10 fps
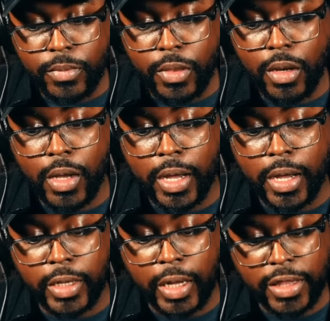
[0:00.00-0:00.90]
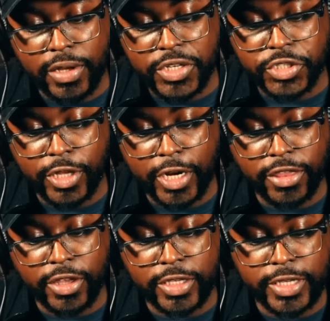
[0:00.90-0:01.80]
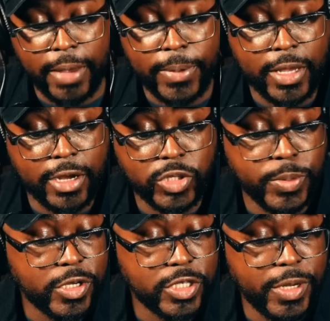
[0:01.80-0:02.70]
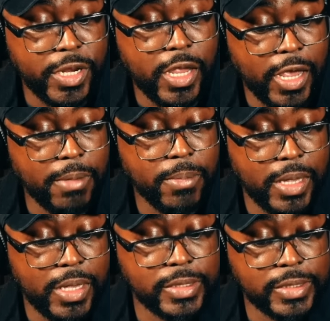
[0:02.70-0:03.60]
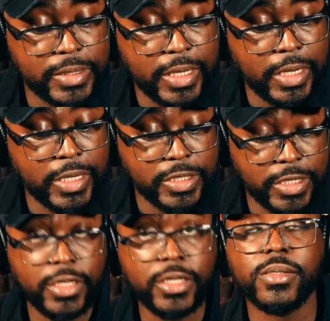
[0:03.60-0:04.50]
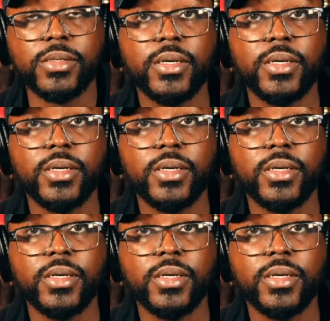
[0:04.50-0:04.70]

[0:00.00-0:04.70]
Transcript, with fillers: Uh, the other issue that I think is happening here is because Benny Hinn is, is good.